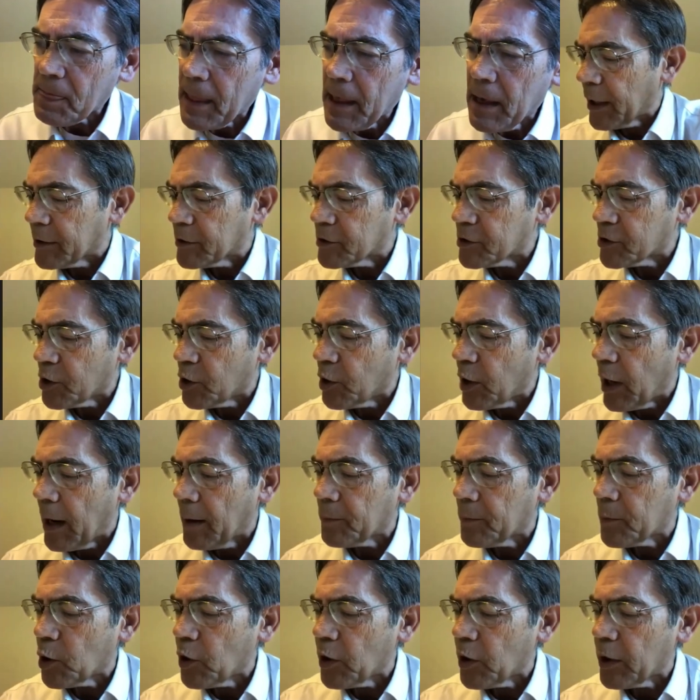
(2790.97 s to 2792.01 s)
So I'm
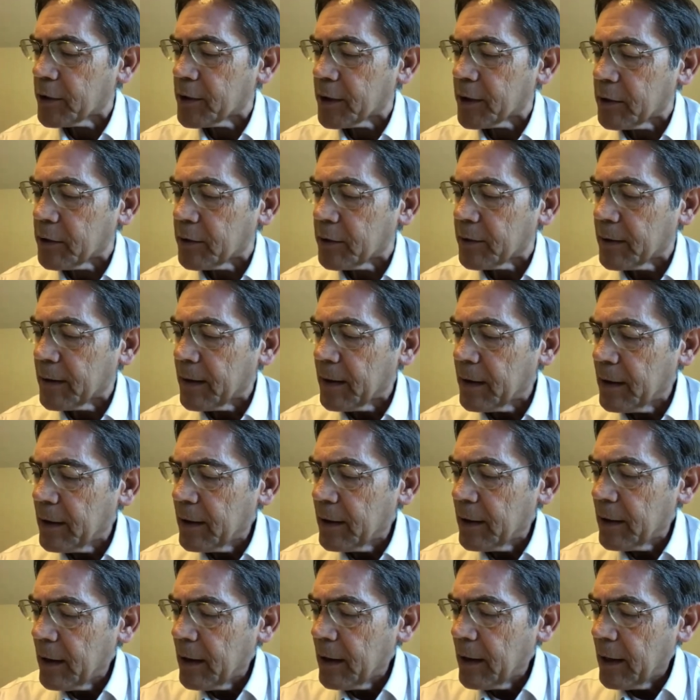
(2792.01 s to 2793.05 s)
going to
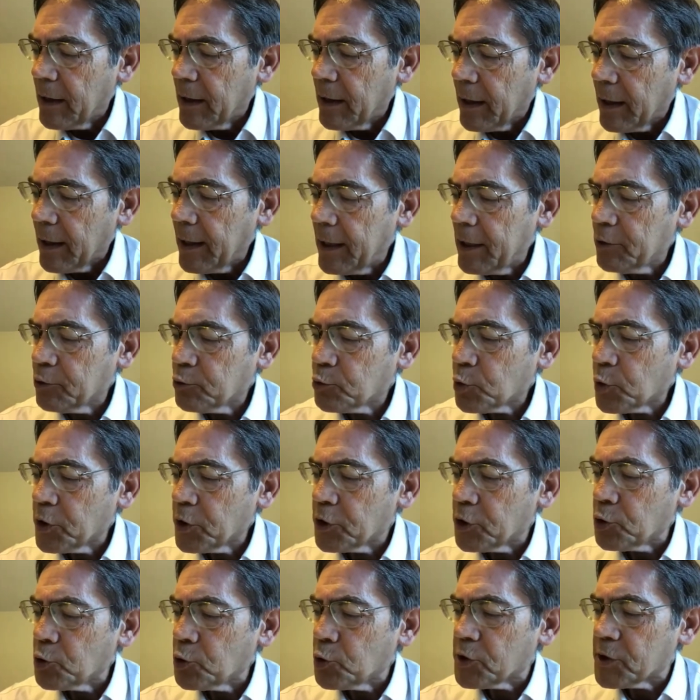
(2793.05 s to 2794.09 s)

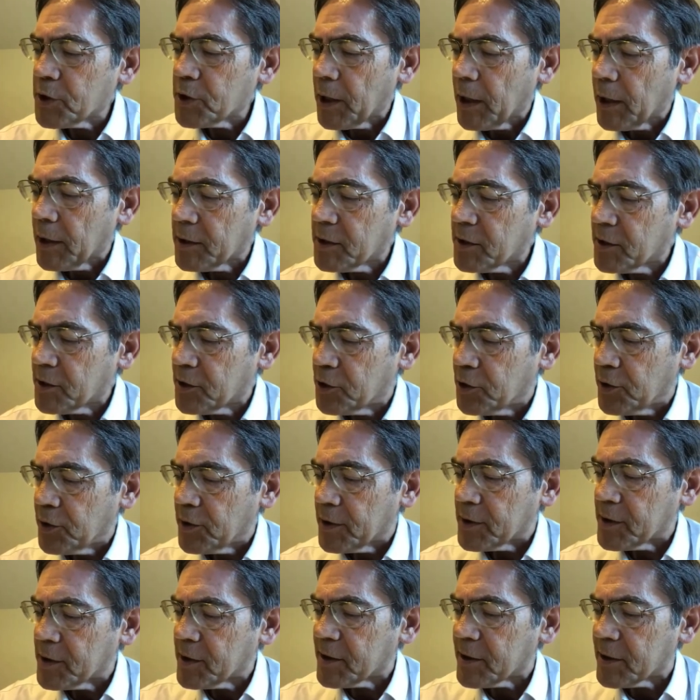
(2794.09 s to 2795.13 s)
introduce us to
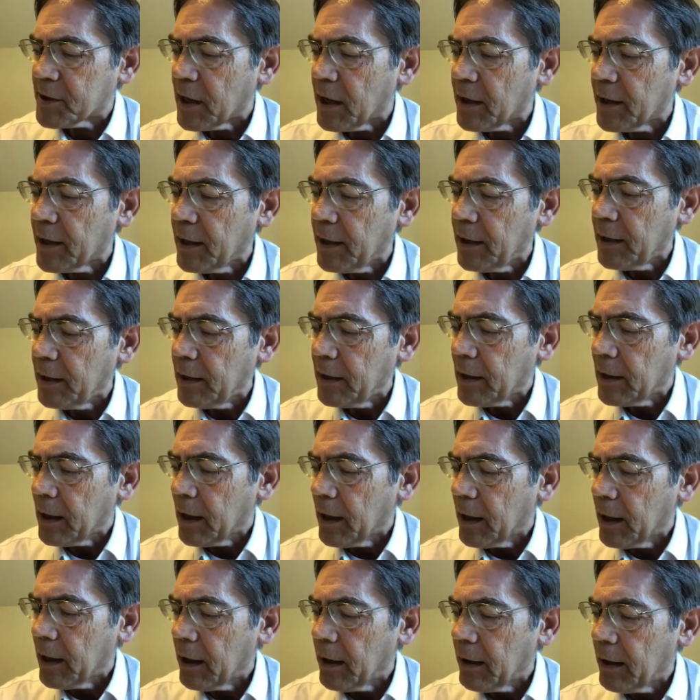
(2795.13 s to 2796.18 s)
the study
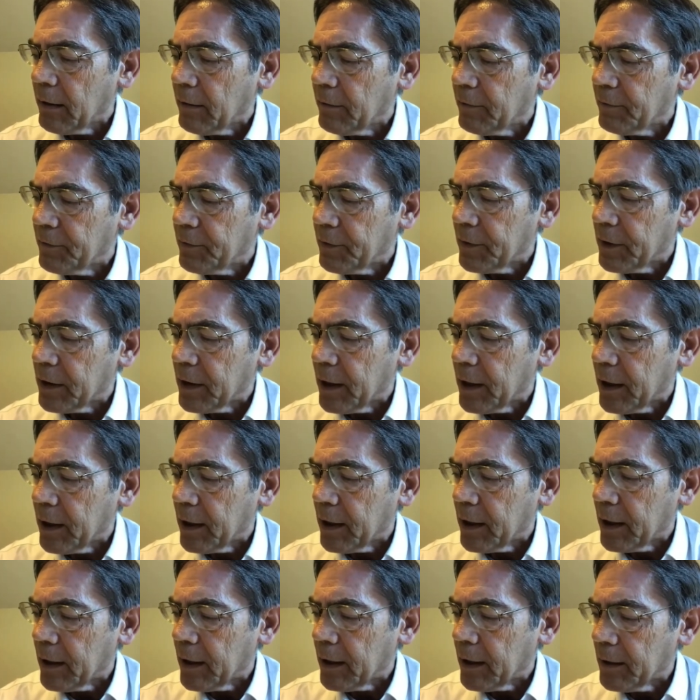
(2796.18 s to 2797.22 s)
of
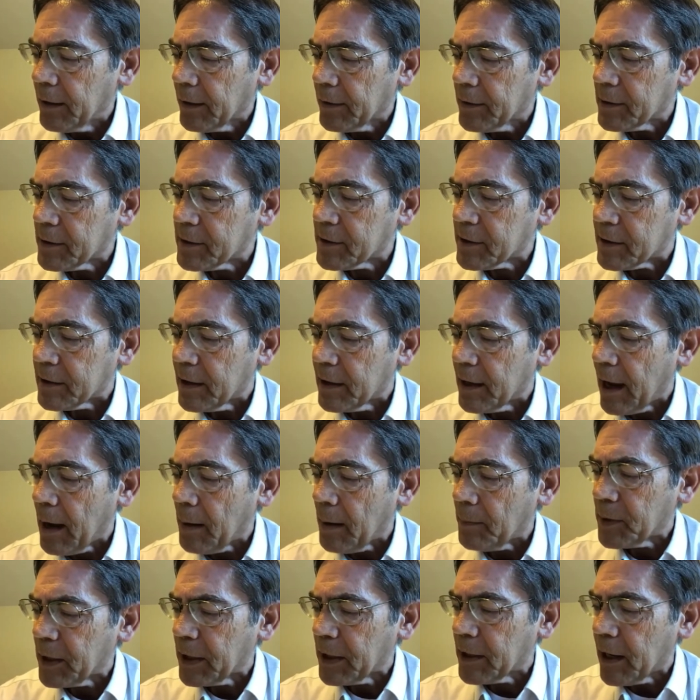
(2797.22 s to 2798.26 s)
the
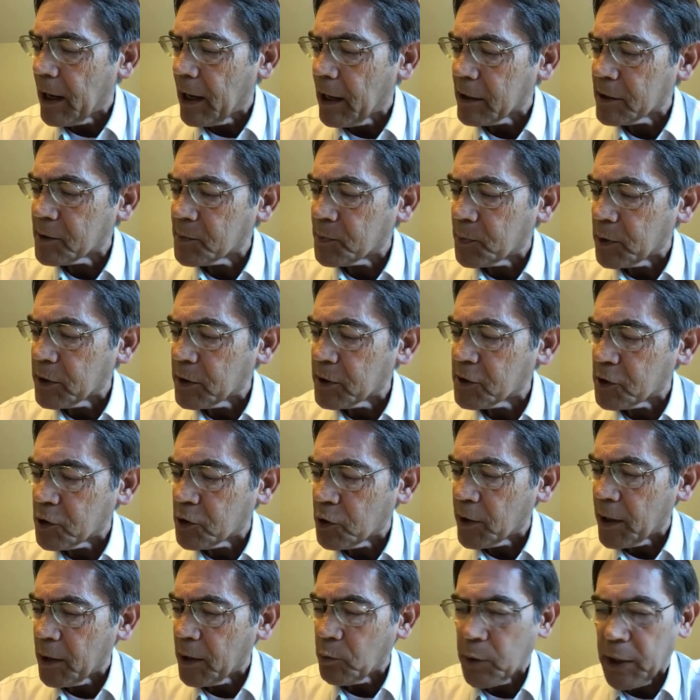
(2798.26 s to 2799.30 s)
Synoptic Gospels
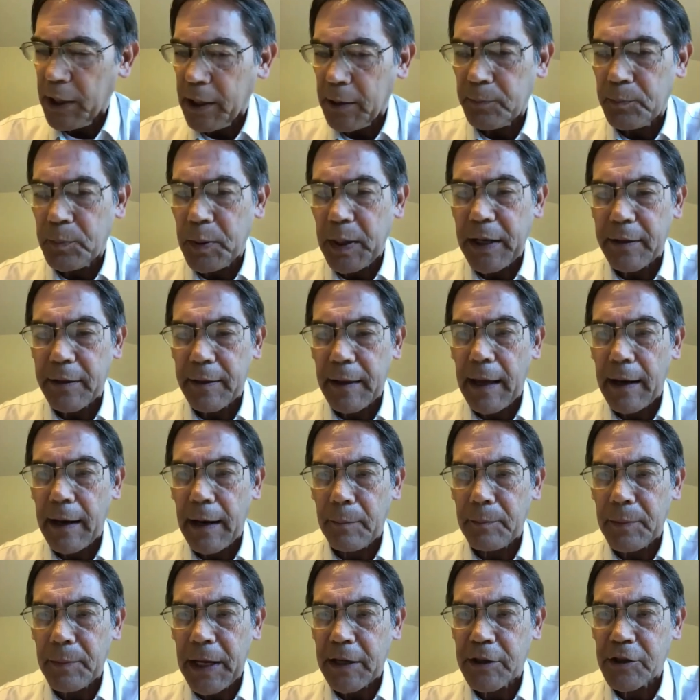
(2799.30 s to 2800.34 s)
so that we can pick that
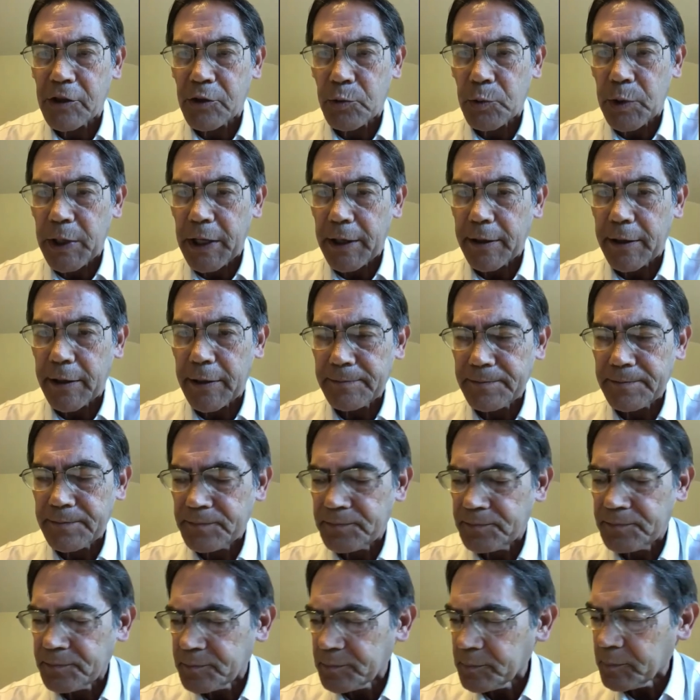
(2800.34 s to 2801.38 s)
up next week.
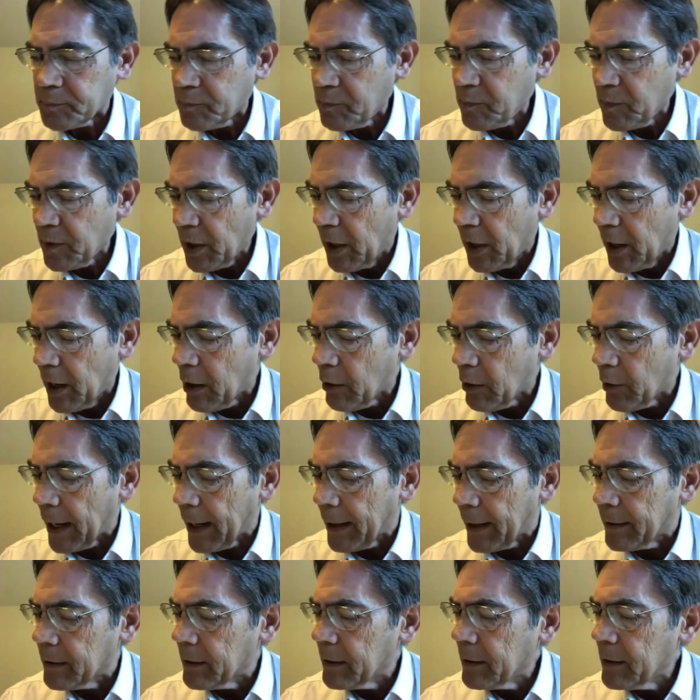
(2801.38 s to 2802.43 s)
All
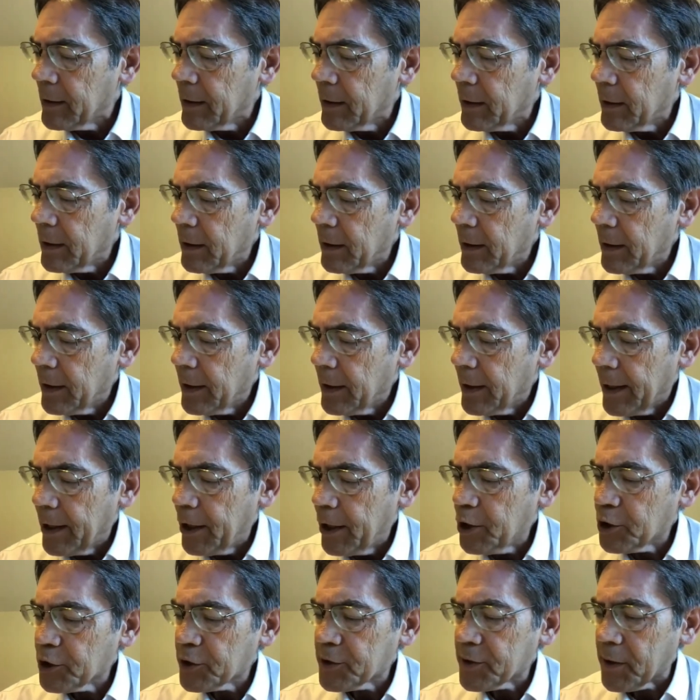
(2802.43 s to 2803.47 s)
right,
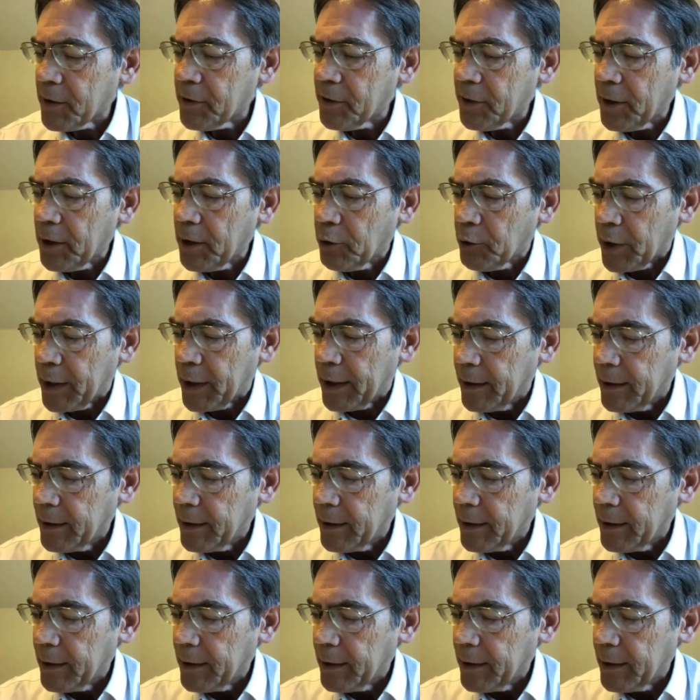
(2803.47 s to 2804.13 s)
here's the theory.